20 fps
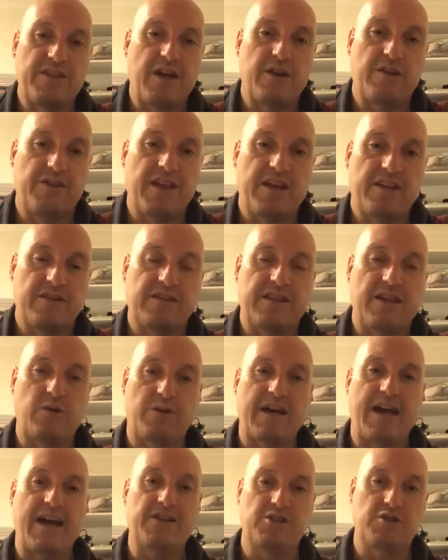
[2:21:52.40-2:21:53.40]
that, that, that'll
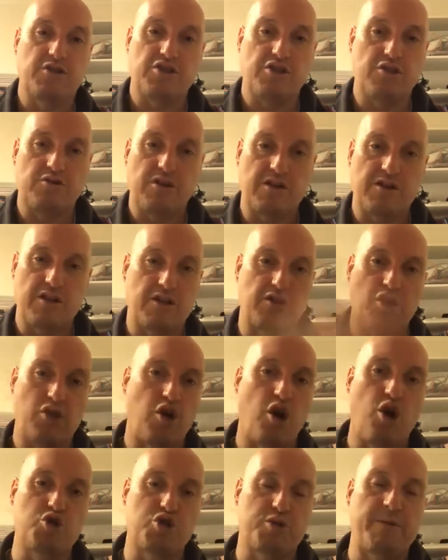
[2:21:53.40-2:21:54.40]
cater to the
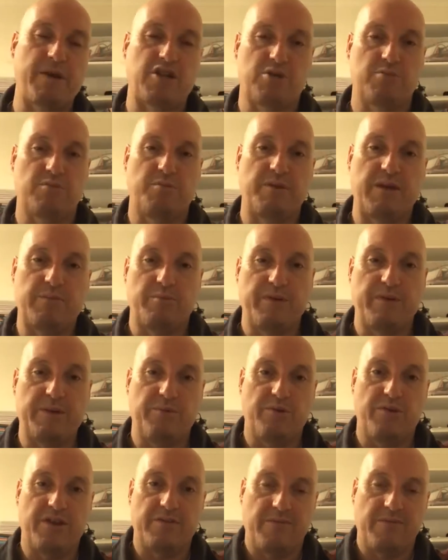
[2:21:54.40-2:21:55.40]
whole spectrum of people,
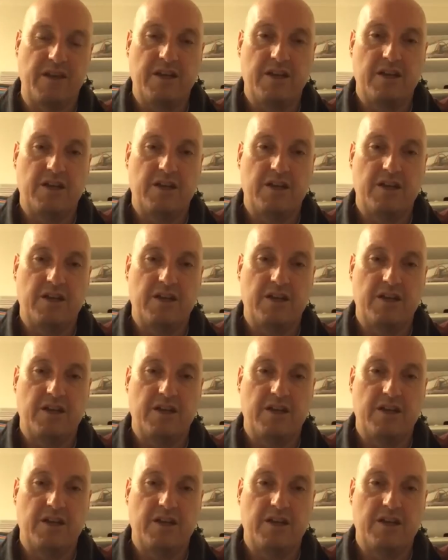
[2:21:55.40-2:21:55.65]
people that,